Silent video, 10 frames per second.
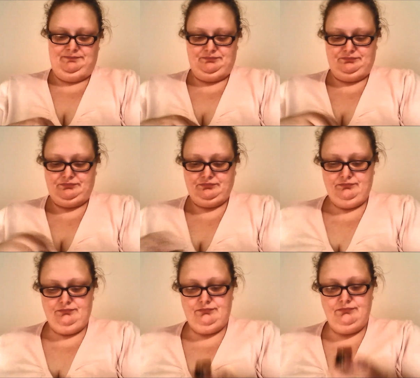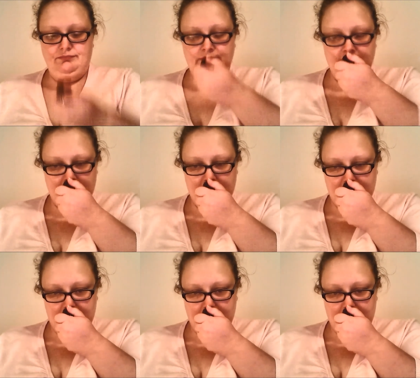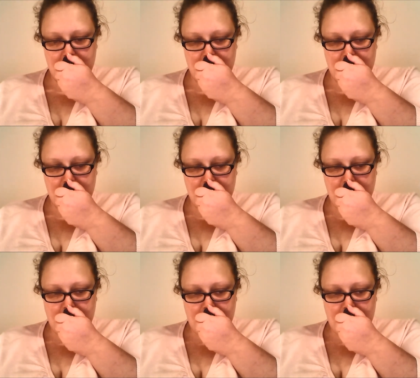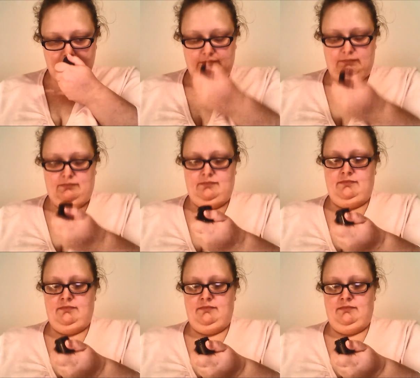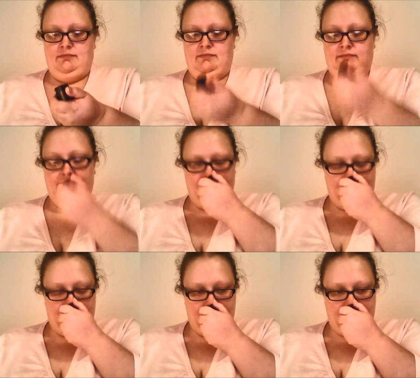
Nobody speaks.